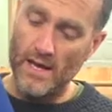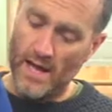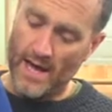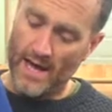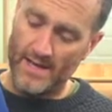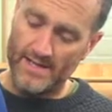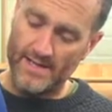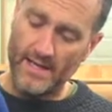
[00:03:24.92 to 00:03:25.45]

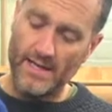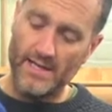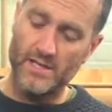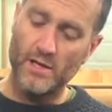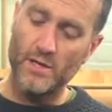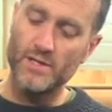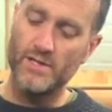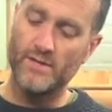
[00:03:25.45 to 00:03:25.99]
and it's still
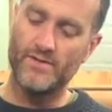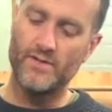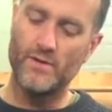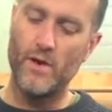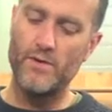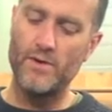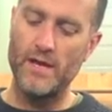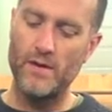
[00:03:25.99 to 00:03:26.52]
exclusive to
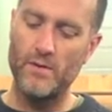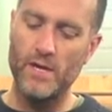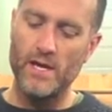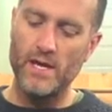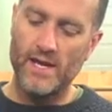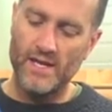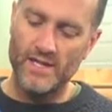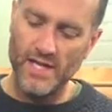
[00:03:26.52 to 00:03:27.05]
Oneill.
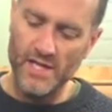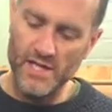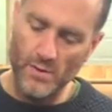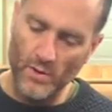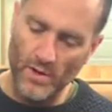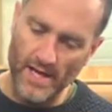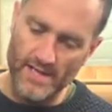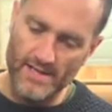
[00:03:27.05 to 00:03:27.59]
And essentially
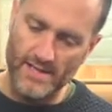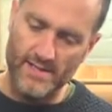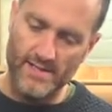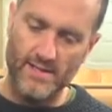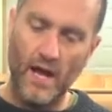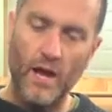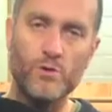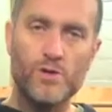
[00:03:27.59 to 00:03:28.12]
what it is, it's
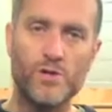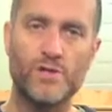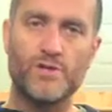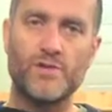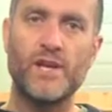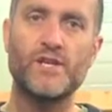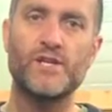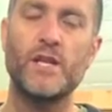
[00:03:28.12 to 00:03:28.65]
an ultra
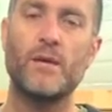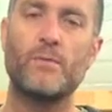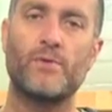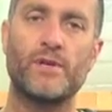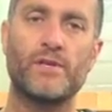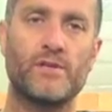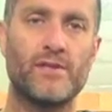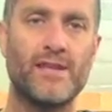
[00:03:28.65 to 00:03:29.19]
stretch
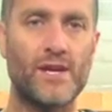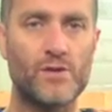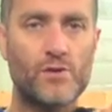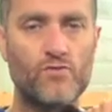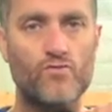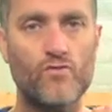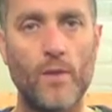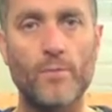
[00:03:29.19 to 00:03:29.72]
neoprene, so the
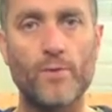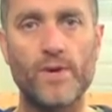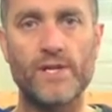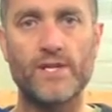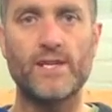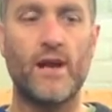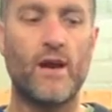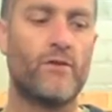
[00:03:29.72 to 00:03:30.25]
actual rubber
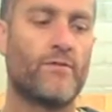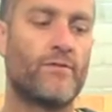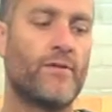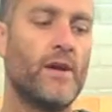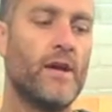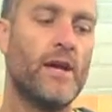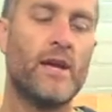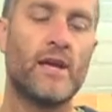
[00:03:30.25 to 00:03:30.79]

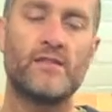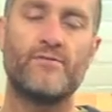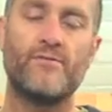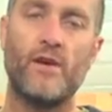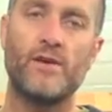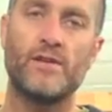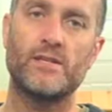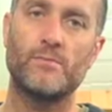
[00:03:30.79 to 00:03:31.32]
itself is
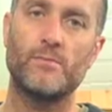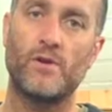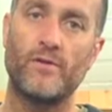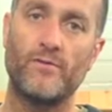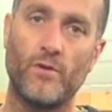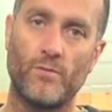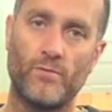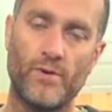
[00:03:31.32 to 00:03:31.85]
very similar,
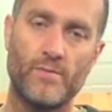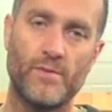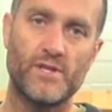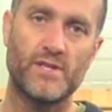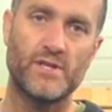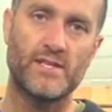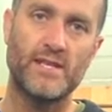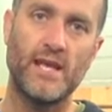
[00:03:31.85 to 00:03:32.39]
if not pretty
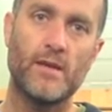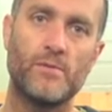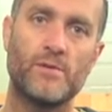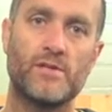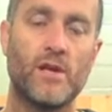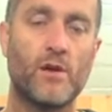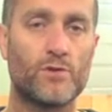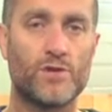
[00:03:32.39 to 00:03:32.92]
much the same
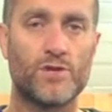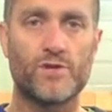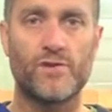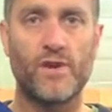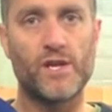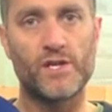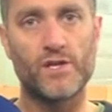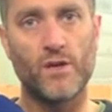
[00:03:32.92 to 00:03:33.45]
as the ultra
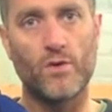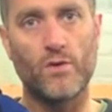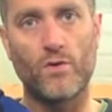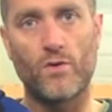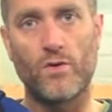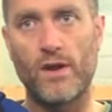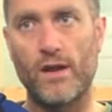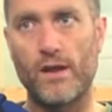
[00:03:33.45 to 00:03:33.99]
stretch,
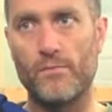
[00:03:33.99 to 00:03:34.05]
or